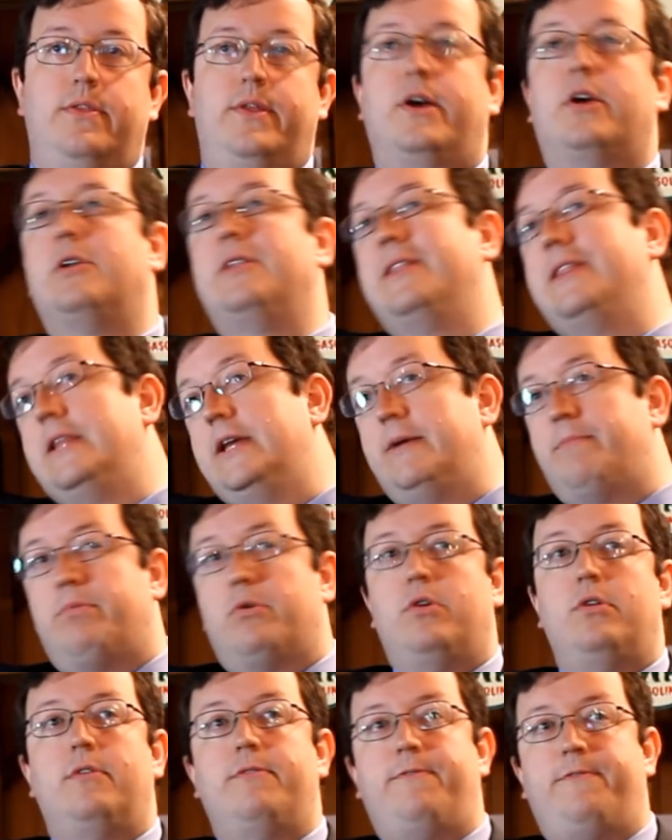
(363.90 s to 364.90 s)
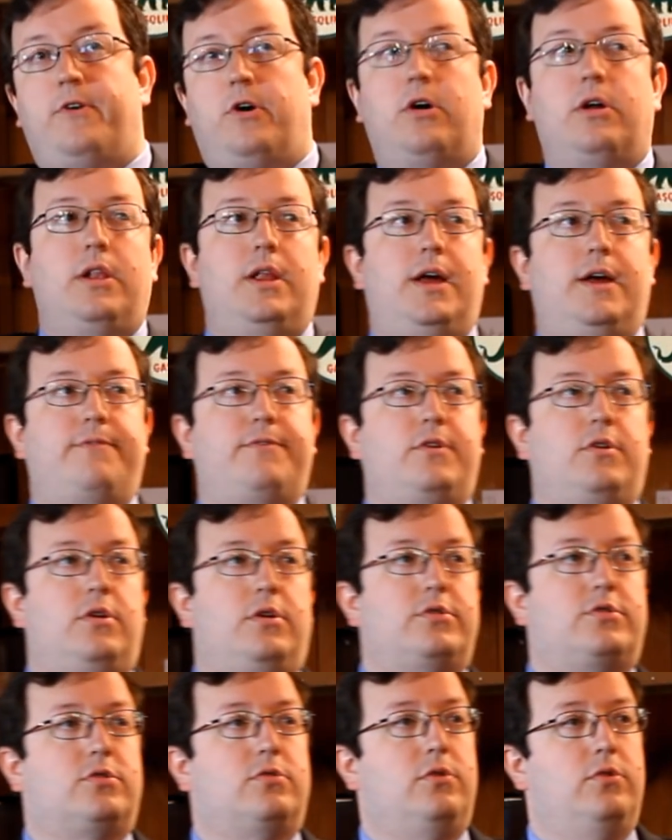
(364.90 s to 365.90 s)
their liberal far left
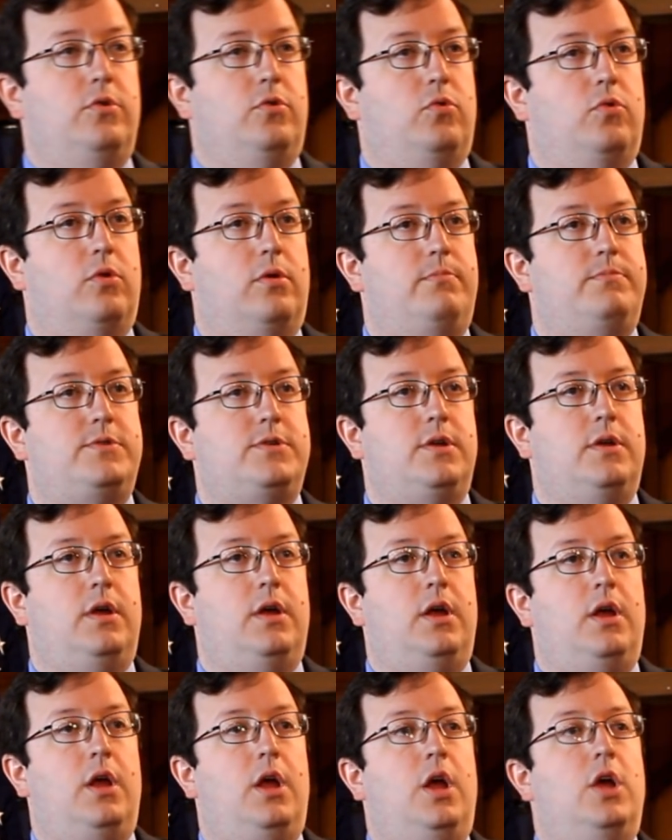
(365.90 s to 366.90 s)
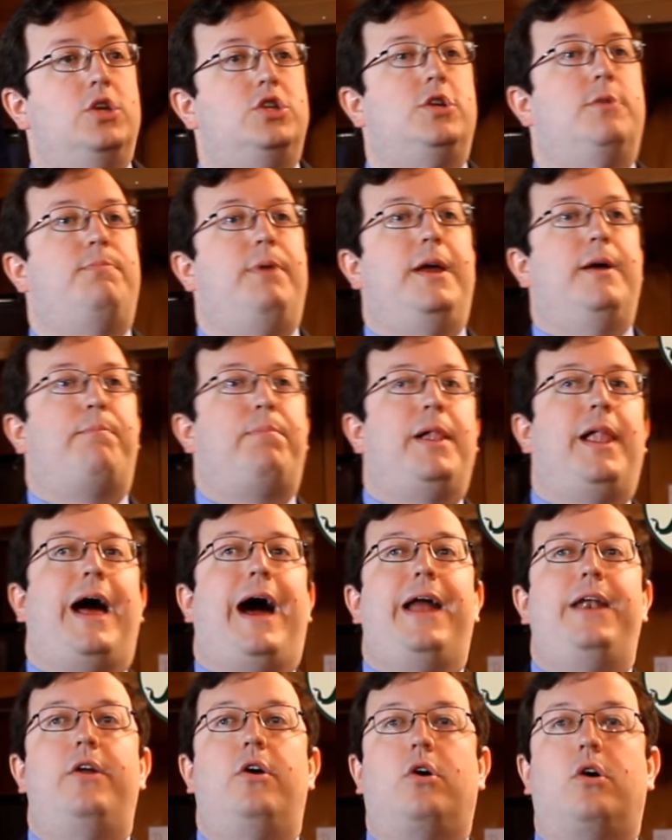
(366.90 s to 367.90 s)
cultural norms, should be
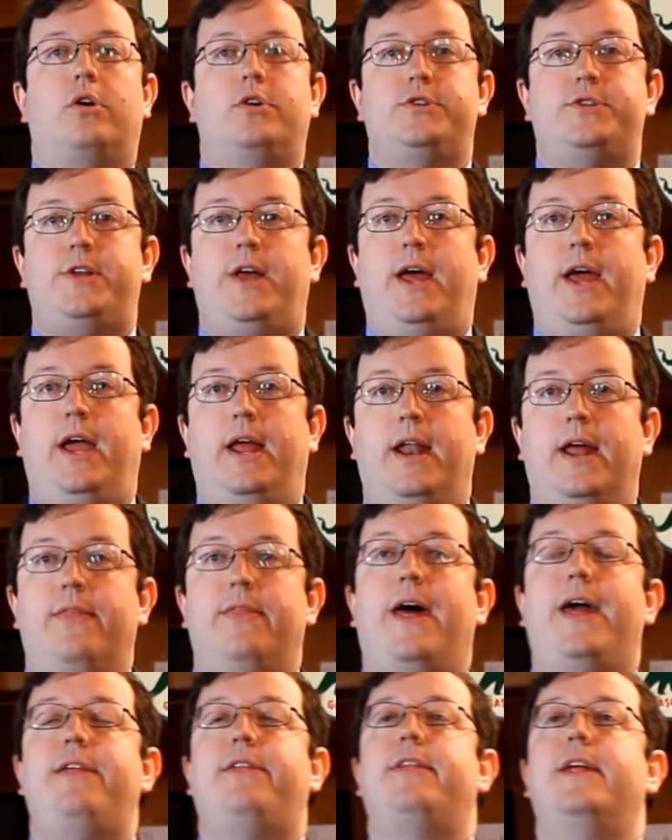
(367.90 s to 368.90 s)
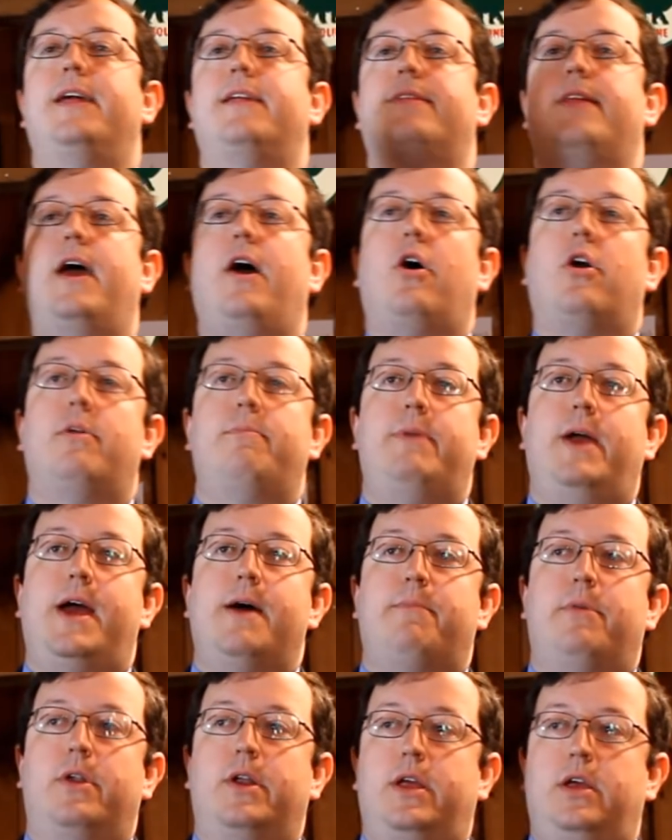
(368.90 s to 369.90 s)
applied to our state. And they think they ought to be
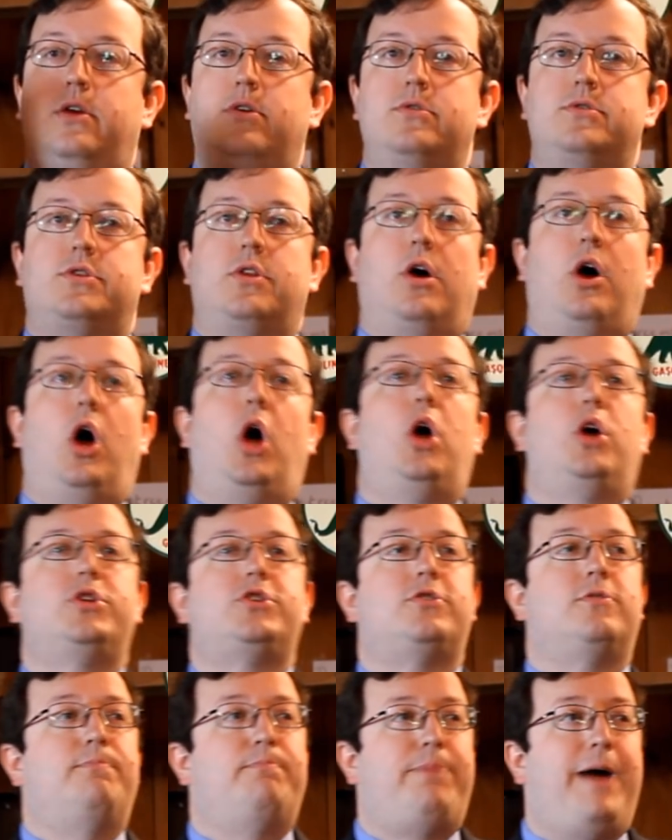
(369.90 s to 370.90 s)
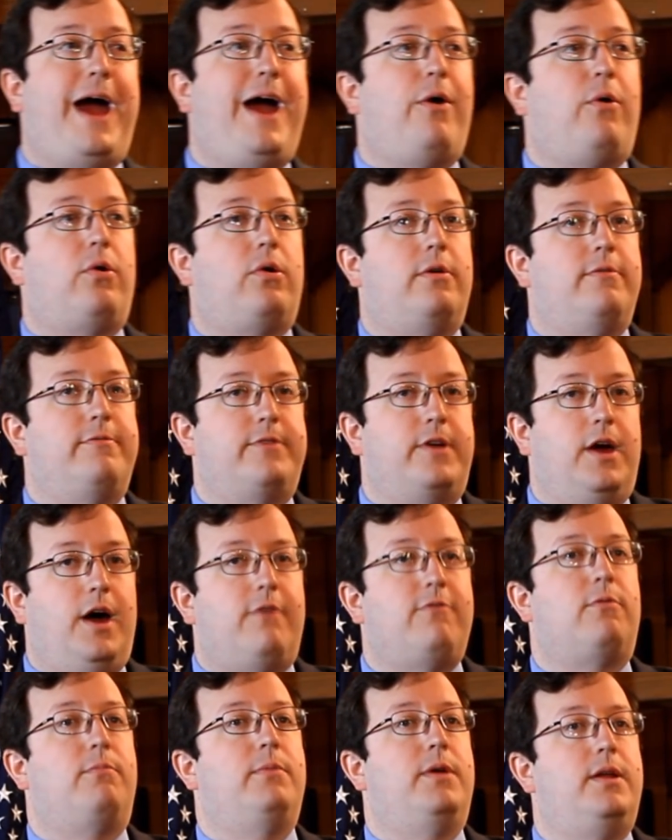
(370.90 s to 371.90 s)
able to use the awesome power of
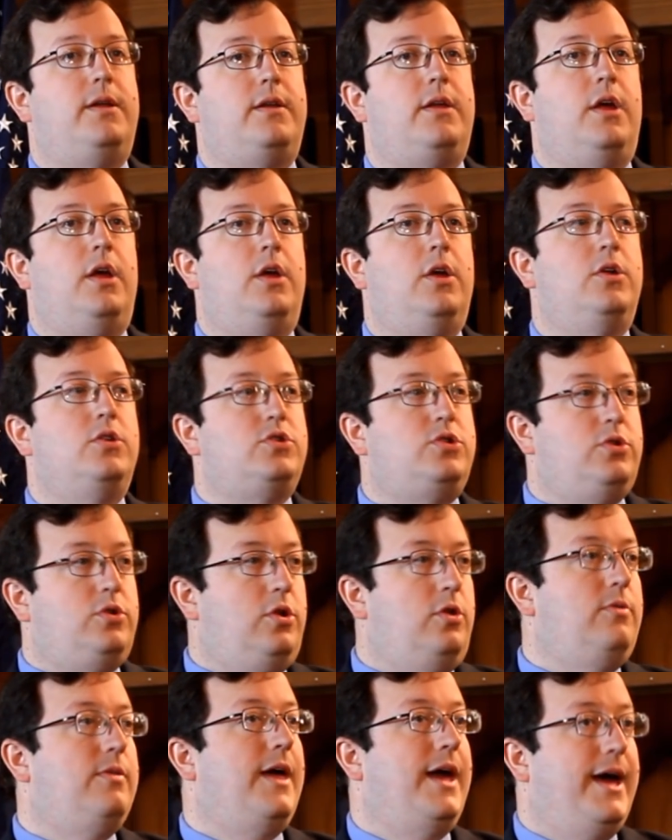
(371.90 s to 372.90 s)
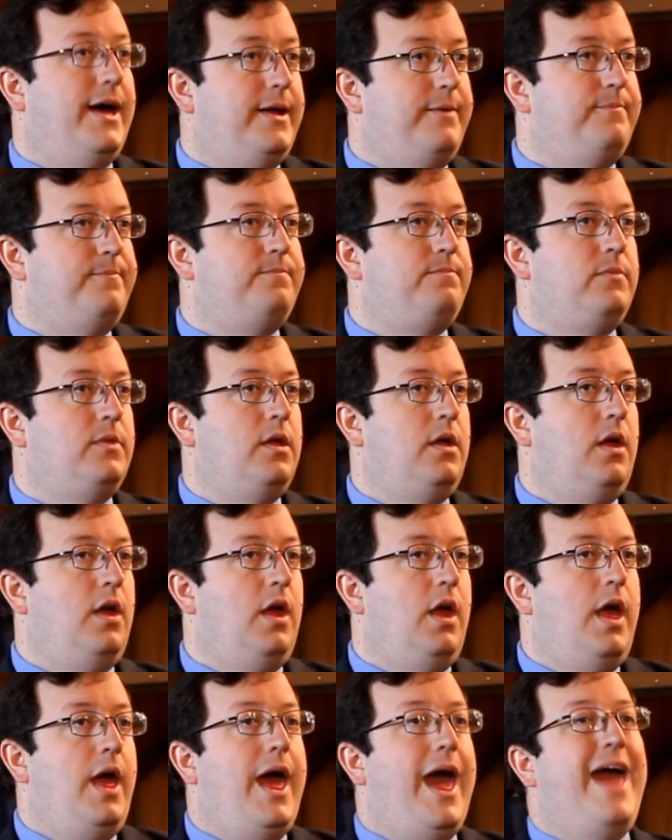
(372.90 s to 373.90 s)
government to do that.
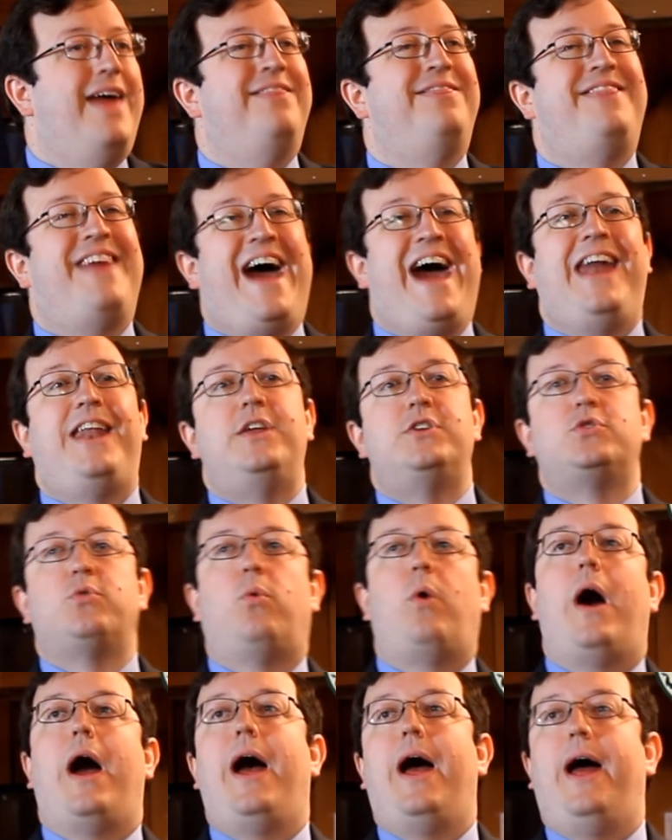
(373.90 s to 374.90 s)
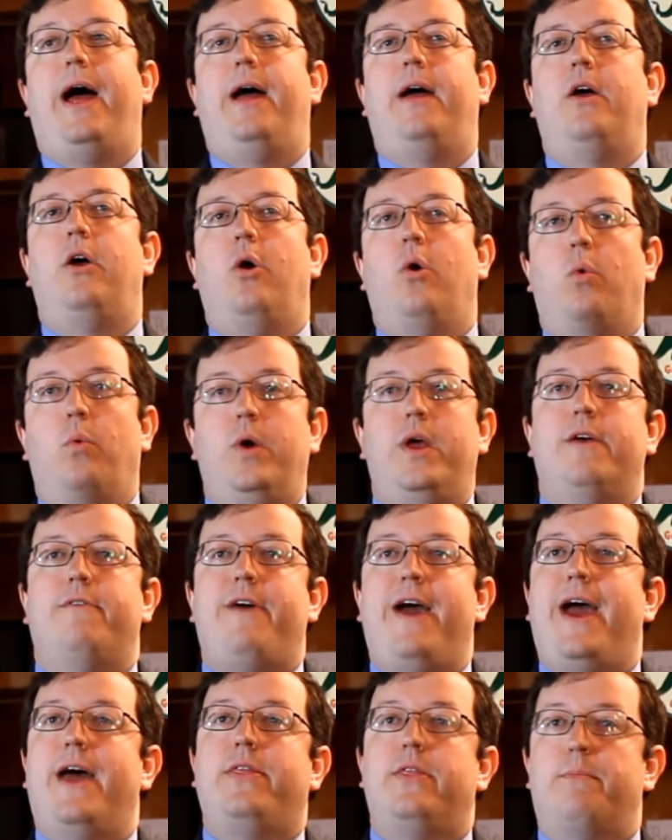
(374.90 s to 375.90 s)
And that is why we have
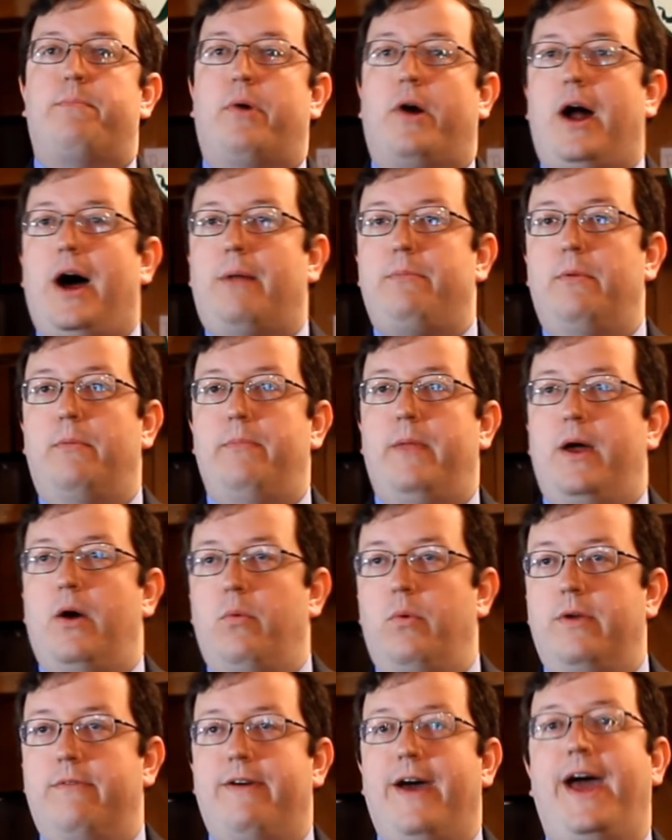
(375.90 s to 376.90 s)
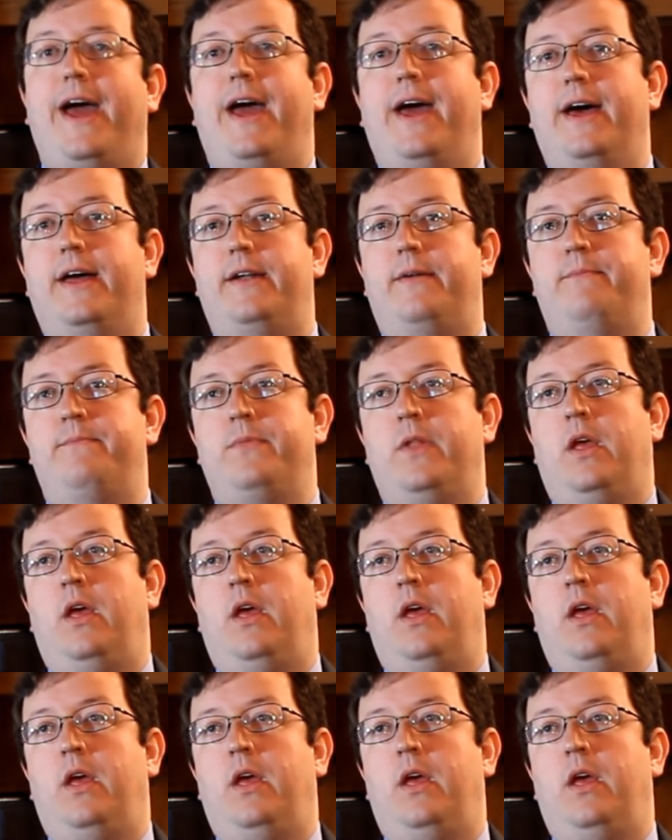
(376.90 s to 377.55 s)
had the problem that we've had.